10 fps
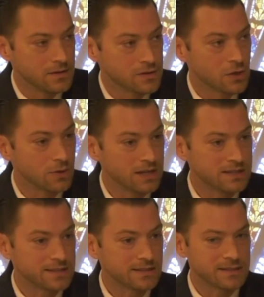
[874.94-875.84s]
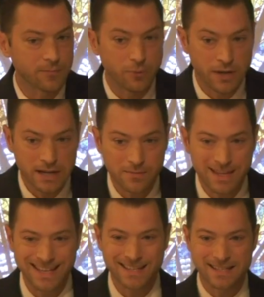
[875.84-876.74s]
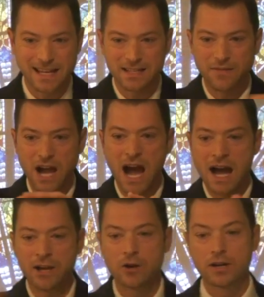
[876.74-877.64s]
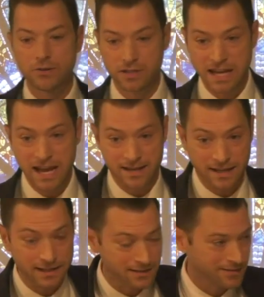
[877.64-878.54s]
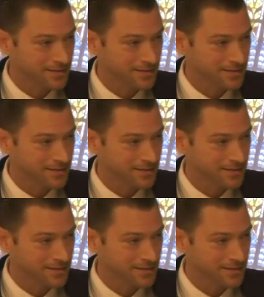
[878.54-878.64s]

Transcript: So it's supreme in the sense of a higher understanding.